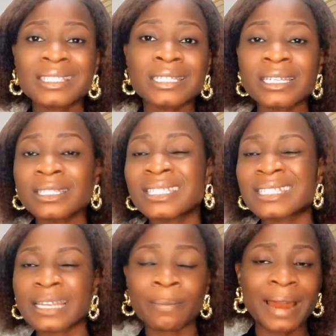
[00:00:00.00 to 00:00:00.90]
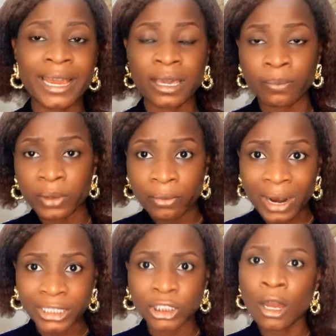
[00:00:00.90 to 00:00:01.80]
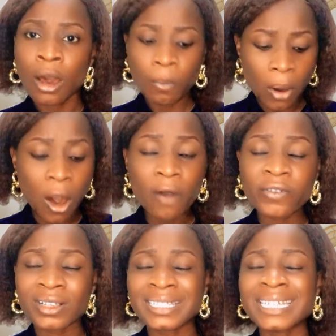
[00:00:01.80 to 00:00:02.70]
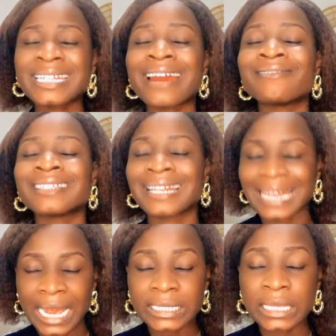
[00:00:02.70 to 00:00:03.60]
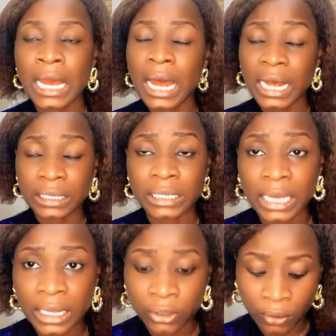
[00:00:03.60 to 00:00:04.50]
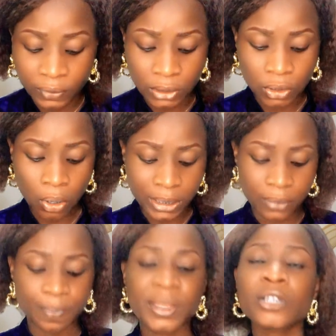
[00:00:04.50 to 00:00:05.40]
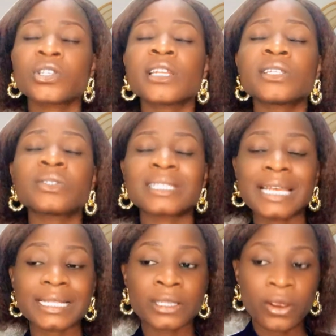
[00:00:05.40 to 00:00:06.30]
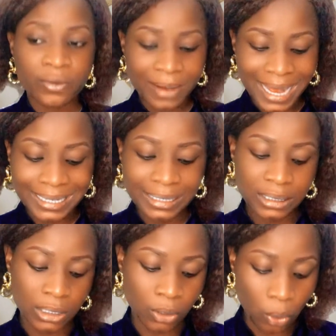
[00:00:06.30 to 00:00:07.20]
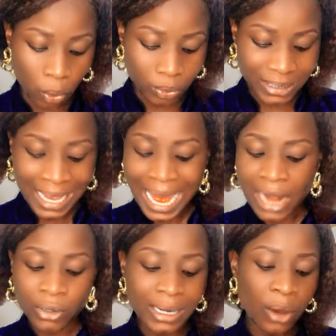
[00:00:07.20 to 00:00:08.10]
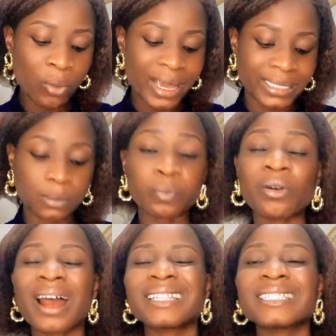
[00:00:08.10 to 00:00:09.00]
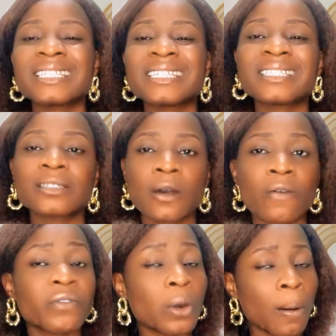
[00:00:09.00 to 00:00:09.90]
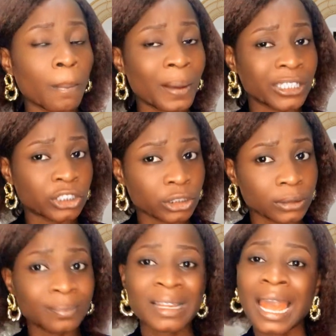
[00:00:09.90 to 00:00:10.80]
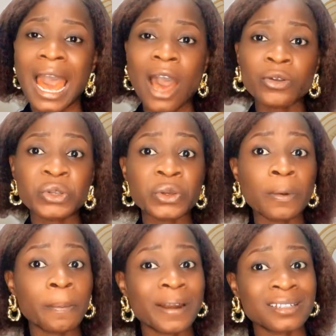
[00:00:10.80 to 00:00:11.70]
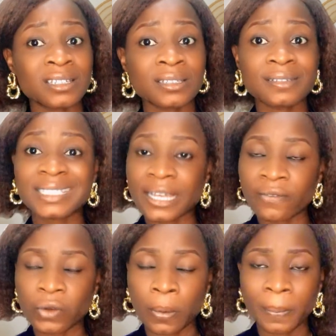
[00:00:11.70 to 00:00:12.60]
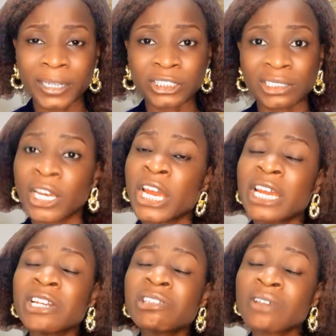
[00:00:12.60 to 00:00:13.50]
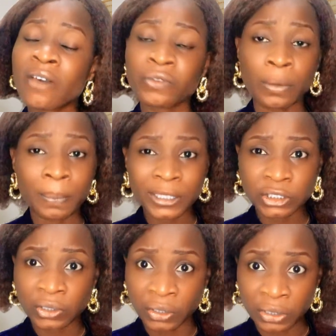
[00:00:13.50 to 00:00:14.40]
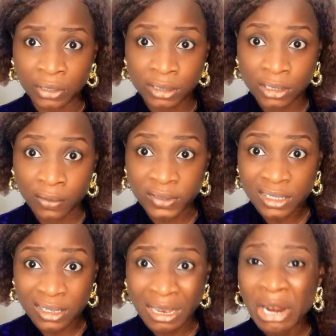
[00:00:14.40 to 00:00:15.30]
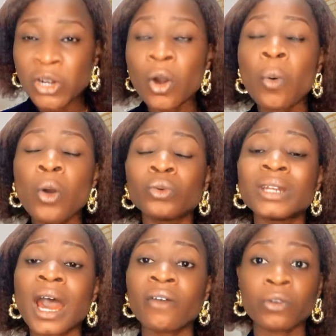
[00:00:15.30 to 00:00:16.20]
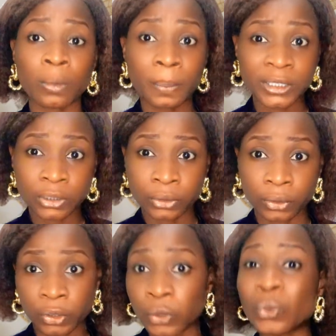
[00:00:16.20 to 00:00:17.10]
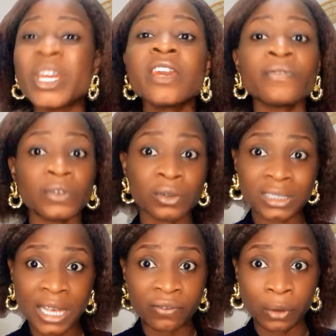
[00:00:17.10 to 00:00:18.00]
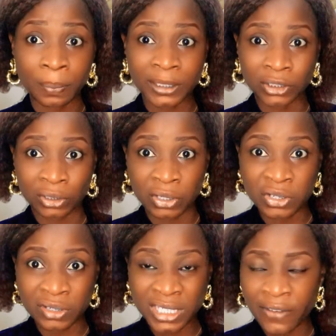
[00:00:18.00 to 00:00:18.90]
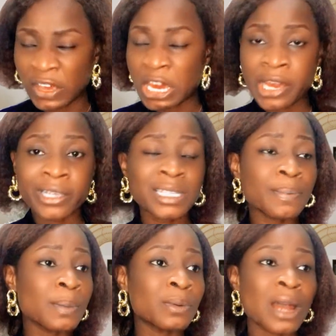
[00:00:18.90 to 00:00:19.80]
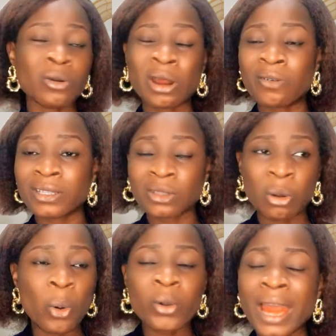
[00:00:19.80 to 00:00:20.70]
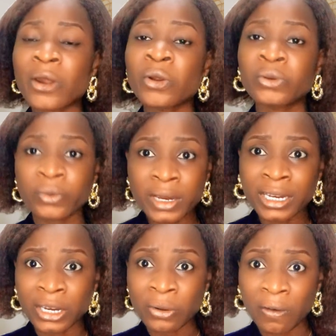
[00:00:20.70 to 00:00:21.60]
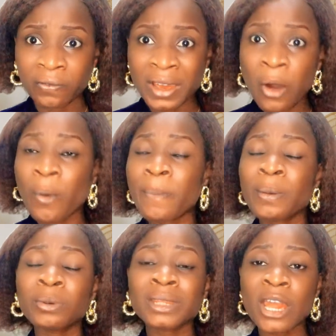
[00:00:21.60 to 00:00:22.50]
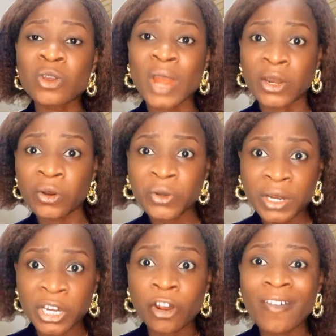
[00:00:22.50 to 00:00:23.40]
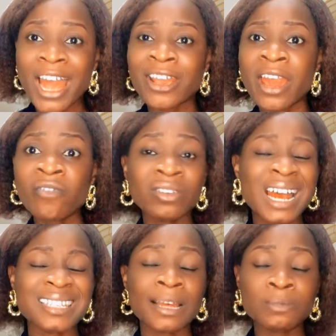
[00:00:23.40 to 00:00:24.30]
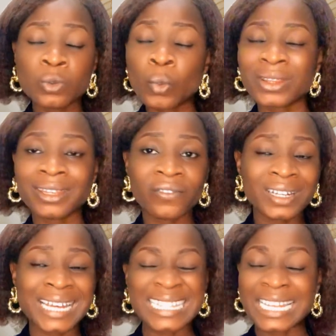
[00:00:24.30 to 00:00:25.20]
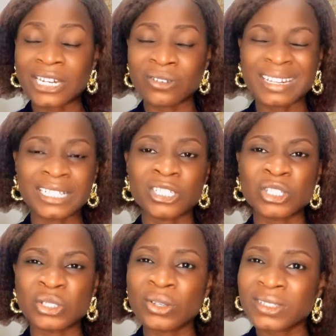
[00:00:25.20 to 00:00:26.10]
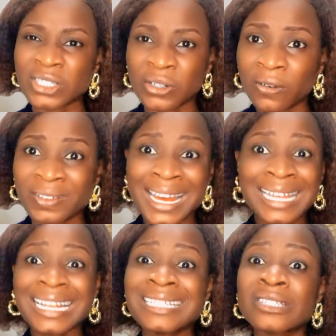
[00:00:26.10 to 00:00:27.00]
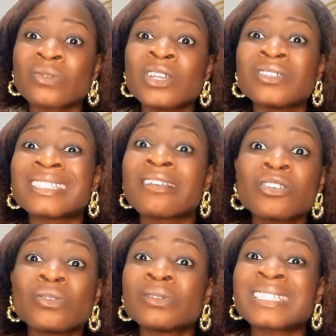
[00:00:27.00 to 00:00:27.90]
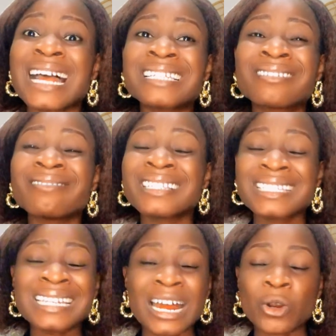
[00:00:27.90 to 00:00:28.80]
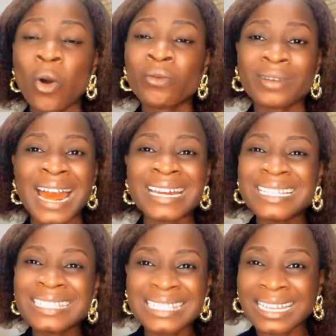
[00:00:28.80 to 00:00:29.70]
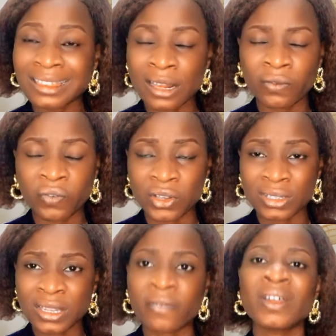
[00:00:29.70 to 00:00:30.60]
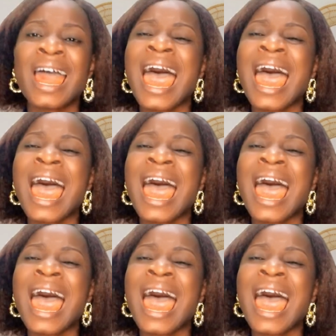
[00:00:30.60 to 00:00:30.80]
things seem like a mirage. But obviously, there is a light at the end of the tunnel. So you need to set realistic goals. Another way is practice self-compassion. How do you practice self-compassion? You need to have compassion on yourself. See, no one would have compassion on you if you don't have compassion on yourself. You see people that would always talk, you are not doing enough. When people tell you you are not doing enough and you are even accepting whatever they are telling you that it is not enough, that is when you start creating an unrealistic thing for yourself.